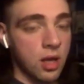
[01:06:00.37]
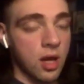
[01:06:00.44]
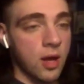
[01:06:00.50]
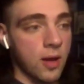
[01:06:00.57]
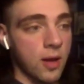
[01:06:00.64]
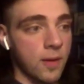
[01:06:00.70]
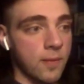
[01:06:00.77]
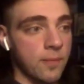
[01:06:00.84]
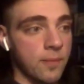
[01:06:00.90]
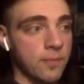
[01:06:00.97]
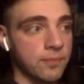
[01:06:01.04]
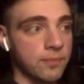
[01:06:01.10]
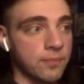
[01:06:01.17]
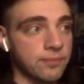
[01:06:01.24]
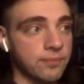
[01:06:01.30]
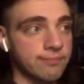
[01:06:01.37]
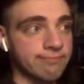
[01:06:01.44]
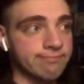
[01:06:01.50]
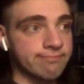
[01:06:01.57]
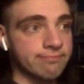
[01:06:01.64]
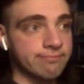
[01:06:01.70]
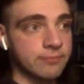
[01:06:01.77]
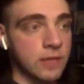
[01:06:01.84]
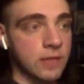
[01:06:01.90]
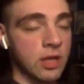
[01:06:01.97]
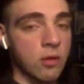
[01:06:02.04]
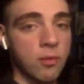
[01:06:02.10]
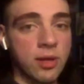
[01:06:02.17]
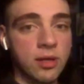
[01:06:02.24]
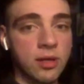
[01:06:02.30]
You
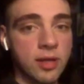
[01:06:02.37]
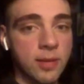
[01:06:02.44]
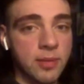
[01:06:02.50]
know, whether that